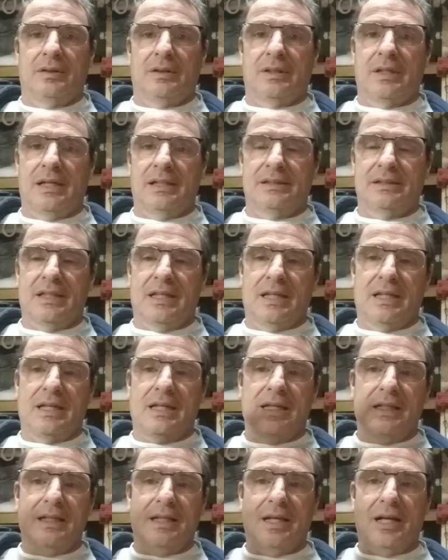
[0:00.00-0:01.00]
gas tank
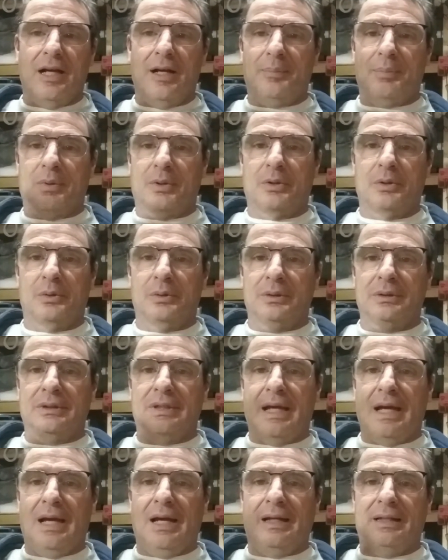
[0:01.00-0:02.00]
heating up and cooling
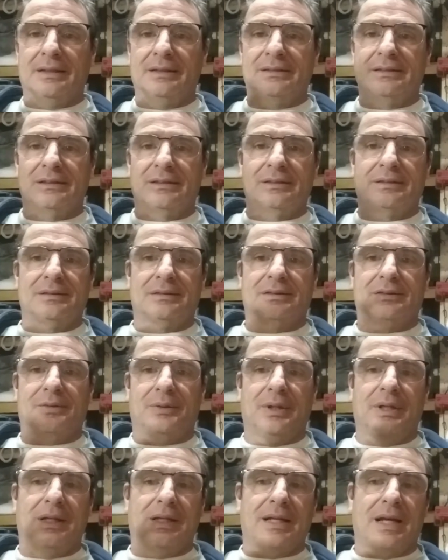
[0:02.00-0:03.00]
down and just
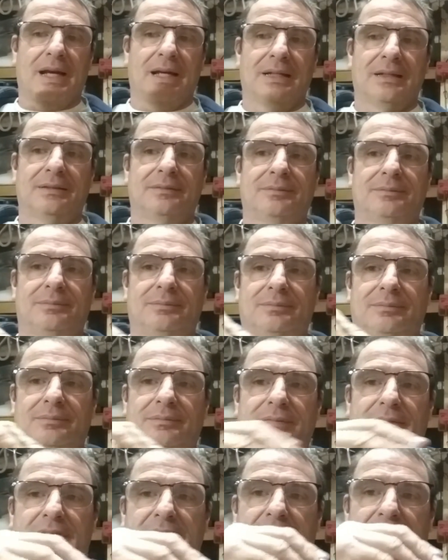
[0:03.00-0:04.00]
creating con
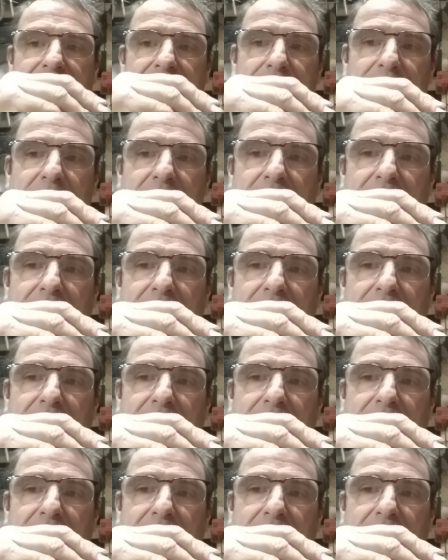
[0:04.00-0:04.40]
can't see my